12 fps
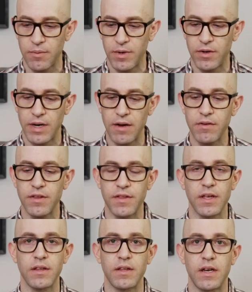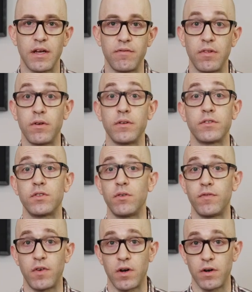about everything that I've learned so
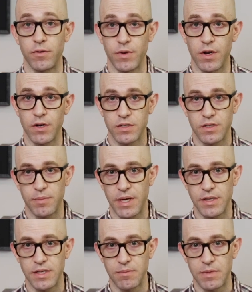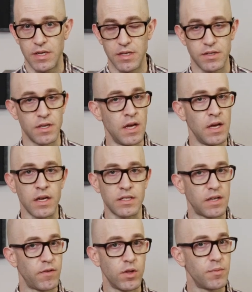far in regards to painting minis. Because
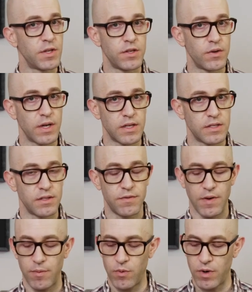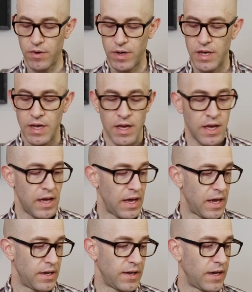I've only been doing it since February,
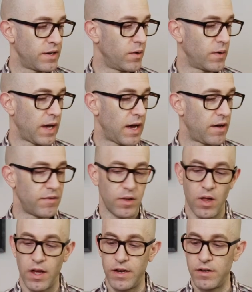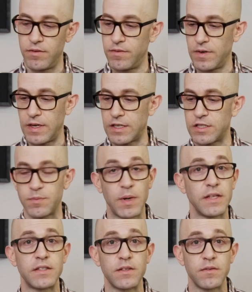and I don't have a lot of
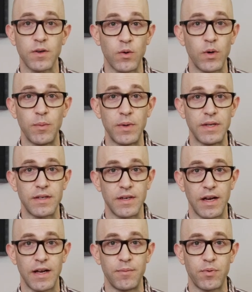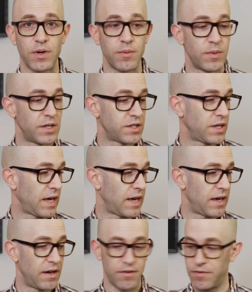expensive equipment. I pretty much
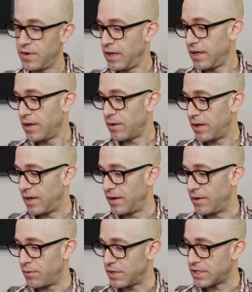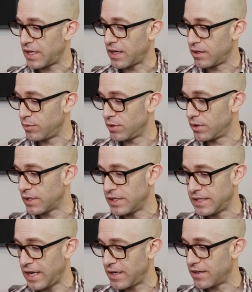have recyclable
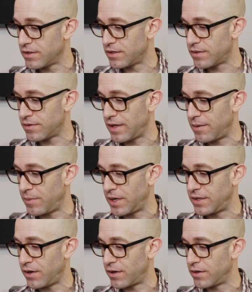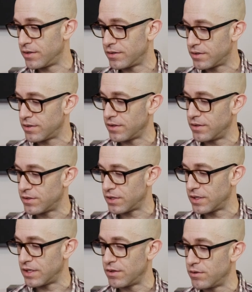containers that my daughters
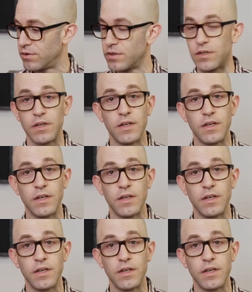usually use